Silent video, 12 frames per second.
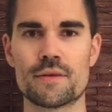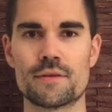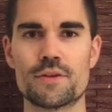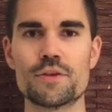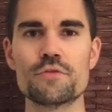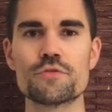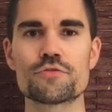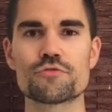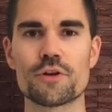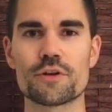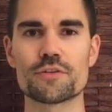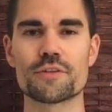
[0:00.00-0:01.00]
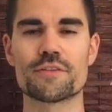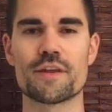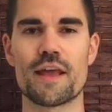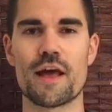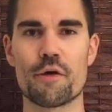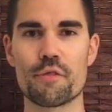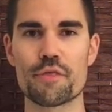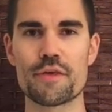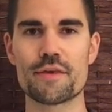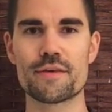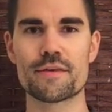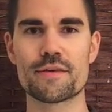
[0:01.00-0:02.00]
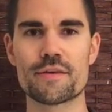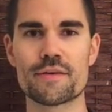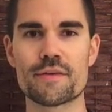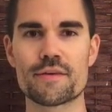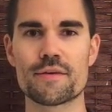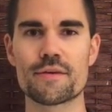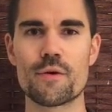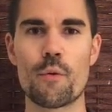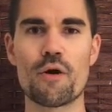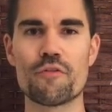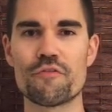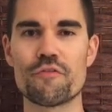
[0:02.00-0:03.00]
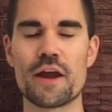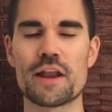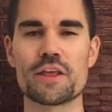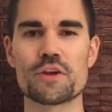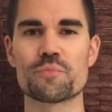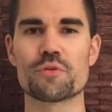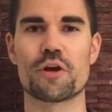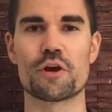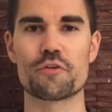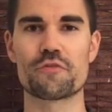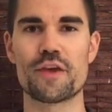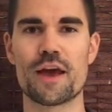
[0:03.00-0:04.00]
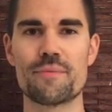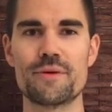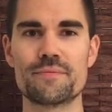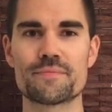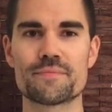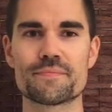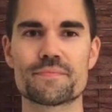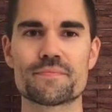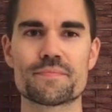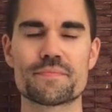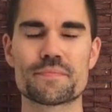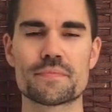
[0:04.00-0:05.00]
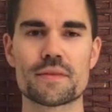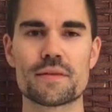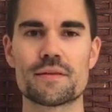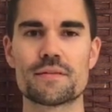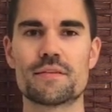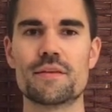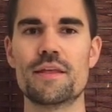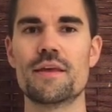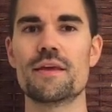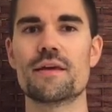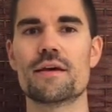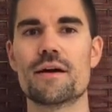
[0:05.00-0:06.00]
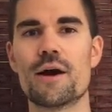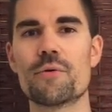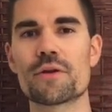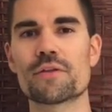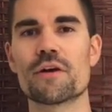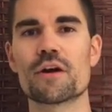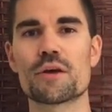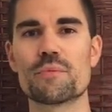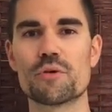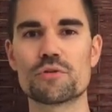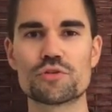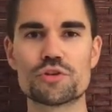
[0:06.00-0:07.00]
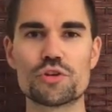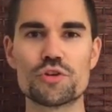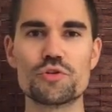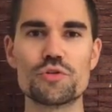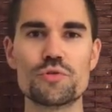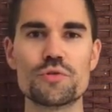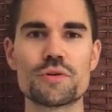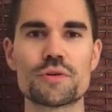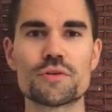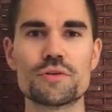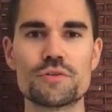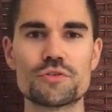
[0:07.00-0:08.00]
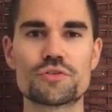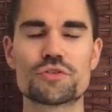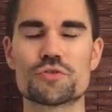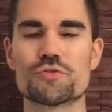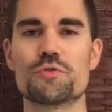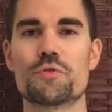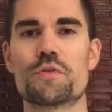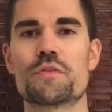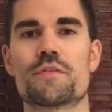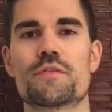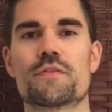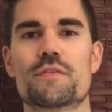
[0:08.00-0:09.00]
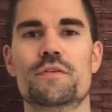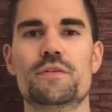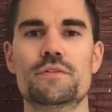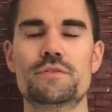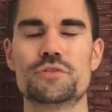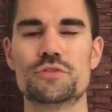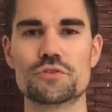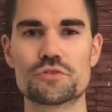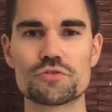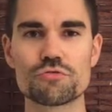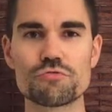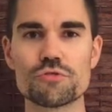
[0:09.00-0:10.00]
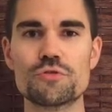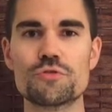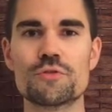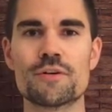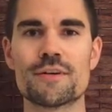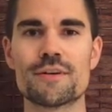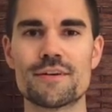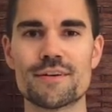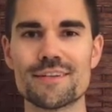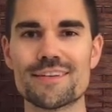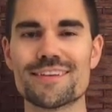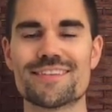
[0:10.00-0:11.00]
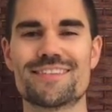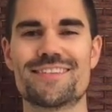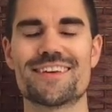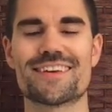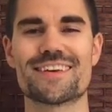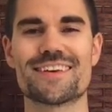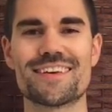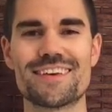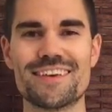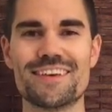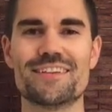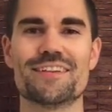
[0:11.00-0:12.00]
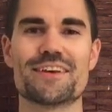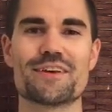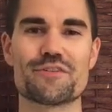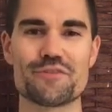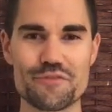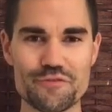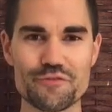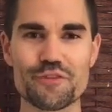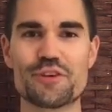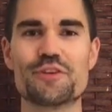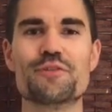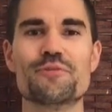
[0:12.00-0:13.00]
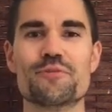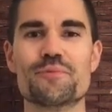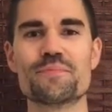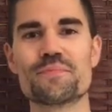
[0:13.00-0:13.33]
Do you struggle to stay healthy while fighting your pornography habit? Today, I want to talk about 2 truths to true holistic healing for you.